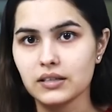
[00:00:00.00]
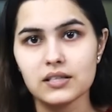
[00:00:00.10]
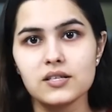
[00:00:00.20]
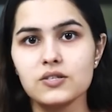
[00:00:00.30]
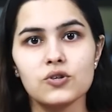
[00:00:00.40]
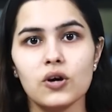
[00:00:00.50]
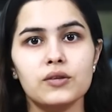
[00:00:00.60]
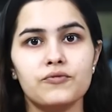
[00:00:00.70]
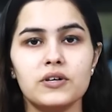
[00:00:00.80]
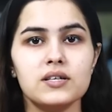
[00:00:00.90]
This is not
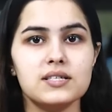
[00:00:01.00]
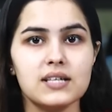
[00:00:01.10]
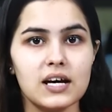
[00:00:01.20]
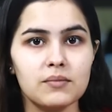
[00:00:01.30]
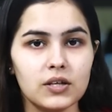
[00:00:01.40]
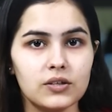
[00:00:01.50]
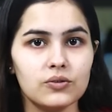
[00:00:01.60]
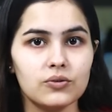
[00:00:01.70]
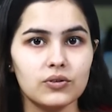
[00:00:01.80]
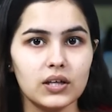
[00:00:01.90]
the first time that
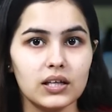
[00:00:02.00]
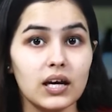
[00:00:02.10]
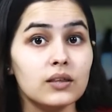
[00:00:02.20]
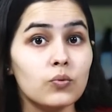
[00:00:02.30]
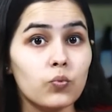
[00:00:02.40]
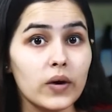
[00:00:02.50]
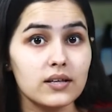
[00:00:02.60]
Ukraine and the